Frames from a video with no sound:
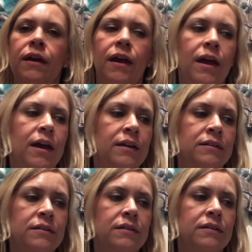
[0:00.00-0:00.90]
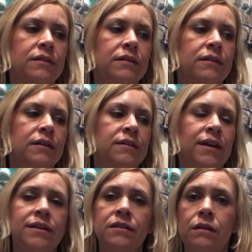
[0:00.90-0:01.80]
and it
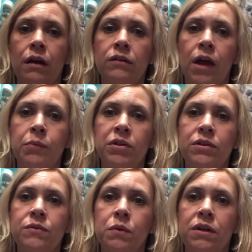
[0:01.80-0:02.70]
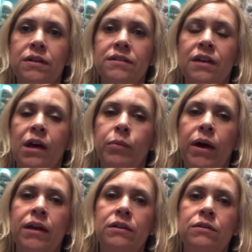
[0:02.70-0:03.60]
takes a long time to use one of this up.
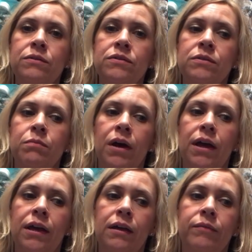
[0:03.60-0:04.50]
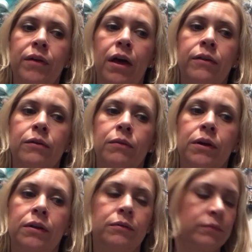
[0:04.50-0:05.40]
I used my other
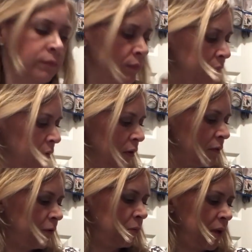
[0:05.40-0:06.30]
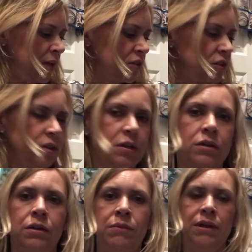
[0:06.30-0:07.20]
one from last
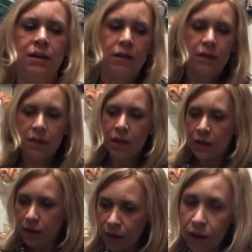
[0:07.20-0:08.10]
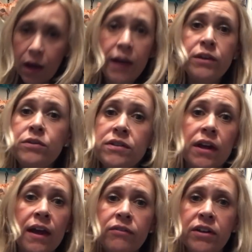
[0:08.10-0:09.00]
year. Let me get it. I used
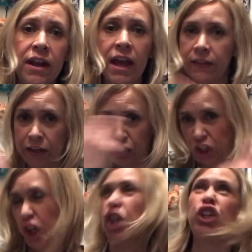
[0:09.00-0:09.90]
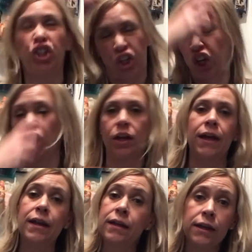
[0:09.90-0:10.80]
it every day, like,
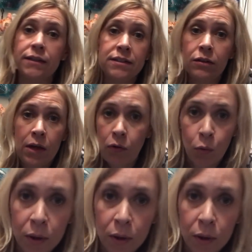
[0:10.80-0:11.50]
and I still have a whole